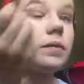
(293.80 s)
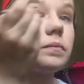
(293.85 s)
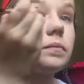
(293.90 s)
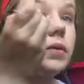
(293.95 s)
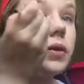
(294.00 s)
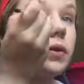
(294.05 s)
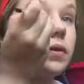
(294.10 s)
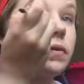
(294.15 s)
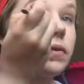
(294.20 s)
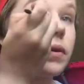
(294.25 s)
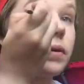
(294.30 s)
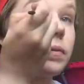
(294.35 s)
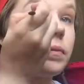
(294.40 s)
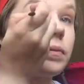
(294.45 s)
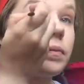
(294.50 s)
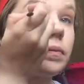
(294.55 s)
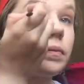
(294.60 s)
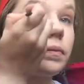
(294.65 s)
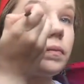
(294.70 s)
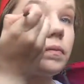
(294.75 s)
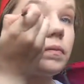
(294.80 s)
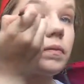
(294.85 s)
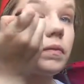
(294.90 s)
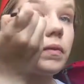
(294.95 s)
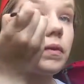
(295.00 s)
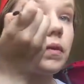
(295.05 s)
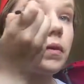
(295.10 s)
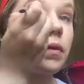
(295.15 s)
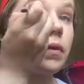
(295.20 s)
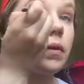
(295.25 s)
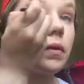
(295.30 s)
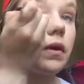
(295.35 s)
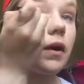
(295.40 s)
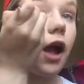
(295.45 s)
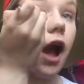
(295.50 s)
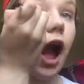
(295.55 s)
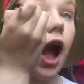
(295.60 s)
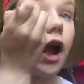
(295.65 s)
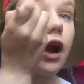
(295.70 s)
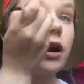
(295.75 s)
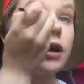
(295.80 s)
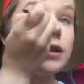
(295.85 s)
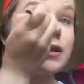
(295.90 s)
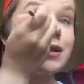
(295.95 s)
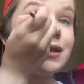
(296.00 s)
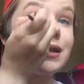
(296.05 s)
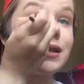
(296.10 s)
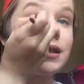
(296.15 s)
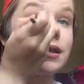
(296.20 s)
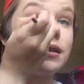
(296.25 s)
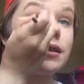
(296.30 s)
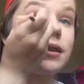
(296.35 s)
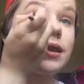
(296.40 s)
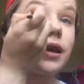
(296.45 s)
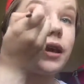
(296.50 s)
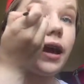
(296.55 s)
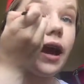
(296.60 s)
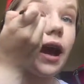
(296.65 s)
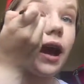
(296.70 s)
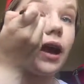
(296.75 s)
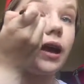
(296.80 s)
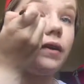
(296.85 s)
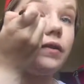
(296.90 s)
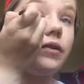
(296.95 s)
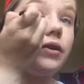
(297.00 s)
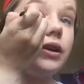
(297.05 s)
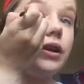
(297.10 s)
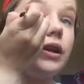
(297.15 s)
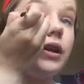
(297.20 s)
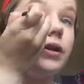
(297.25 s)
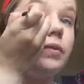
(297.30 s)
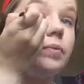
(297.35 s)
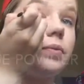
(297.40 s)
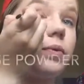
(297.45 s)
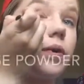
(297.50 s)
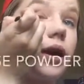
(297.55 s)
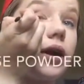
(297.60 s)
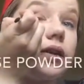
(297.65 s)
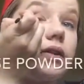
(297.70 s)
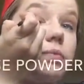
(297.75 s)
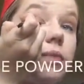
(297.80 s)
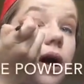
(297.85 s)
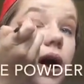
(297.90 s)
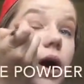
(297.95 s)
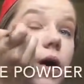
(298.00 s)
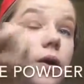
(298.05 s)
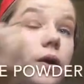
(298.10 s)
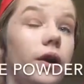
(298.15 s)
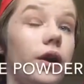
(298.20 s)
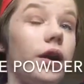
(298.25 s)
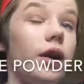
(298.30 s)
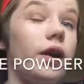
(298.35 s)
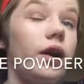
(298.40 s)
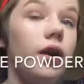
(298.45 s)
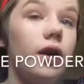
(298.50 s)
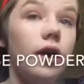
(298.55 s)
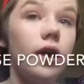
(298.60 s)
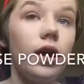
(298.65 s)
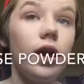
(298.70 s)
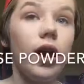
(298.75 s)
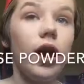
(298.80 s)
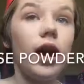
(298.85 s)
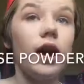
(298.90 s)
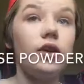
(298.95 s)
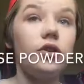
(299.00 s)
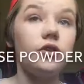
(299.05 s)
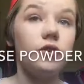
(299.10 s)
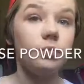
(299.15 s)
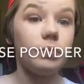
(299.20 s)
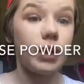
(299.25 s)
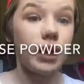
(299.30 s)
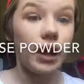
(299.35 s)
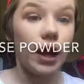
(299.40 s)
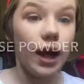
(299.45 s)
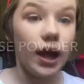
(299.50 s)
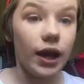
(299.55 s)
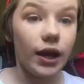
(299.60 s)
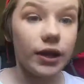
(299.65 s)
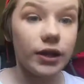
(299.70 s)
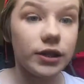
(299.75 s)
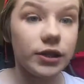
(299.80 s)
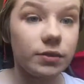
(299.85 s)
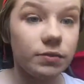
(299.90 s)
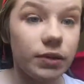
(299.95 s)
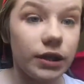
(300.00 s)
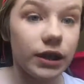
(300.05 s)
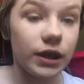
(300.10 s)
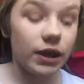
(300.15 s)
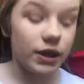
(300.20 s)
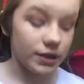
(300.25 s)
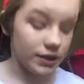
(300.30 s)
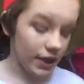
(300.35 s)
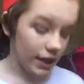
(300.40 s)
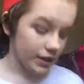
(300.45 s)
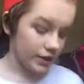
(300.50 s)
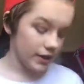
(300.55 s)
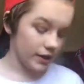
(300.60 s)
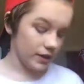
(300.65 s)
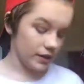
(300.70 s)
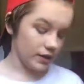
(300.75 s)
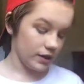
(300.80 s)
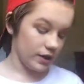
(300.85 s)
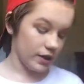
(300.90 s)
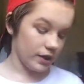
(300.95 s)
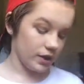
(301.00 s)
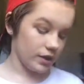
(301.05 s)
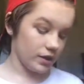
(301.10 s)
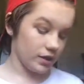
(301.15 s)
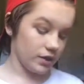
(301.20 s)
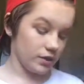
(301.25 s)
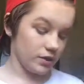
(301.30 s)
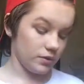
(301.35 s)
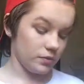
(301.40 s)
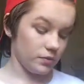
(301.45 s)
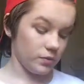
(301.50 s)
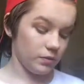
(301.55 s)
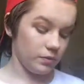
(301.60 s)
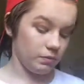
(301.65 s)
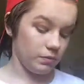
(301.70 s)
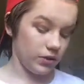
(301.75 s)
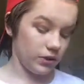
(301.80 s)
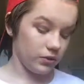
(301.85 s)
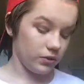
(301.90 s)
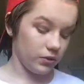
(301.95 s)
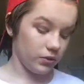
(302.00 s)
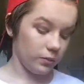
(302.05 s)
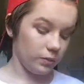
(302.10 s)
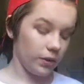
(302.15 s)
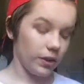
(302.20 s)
Beautiful. I honestly didn't think I would need pressed powder. under my eyes because I didn't think this would be so